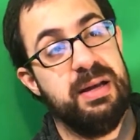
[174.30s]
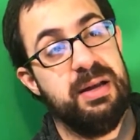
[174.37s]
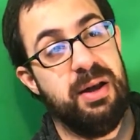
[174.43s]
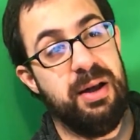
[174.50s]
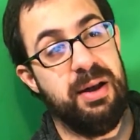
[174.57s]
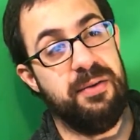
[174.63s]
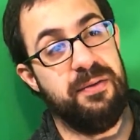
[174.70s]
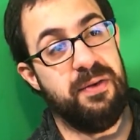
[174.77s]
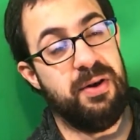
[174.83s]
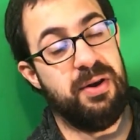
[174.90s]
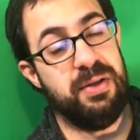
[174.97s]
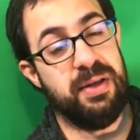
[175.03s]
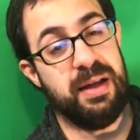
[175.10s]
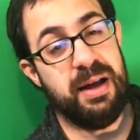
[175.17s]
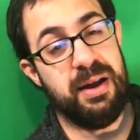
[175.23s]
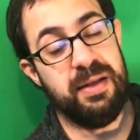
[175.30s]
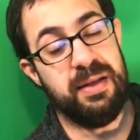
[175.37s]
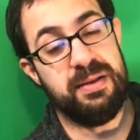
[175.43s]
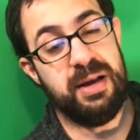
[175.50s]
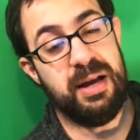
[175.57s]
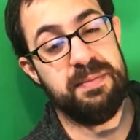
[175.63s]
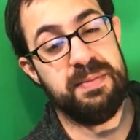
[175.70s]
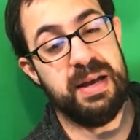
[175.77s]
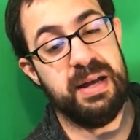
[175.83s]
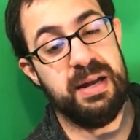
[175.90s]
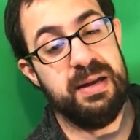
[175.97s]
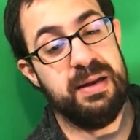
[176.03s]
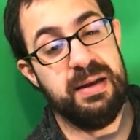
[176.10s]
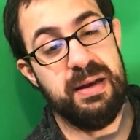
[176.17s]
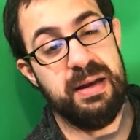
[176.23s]
out of all the out of the top
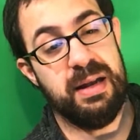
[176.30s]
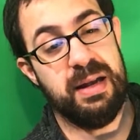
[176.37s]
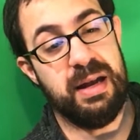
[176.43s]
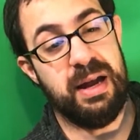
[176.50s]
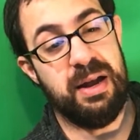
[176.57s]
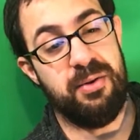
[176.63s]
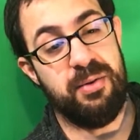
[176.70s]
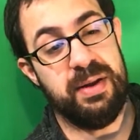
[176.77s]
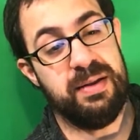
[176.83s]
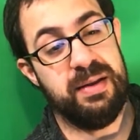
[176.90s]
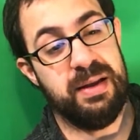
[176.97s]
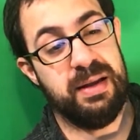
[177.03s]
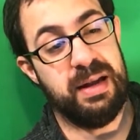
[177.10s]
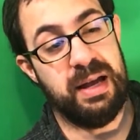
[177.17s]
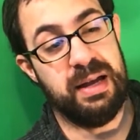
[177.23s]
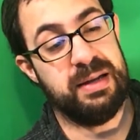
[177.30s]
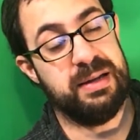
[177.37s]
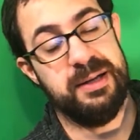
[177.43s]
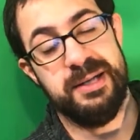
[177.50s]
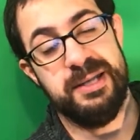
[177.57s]
ten and out recently, like,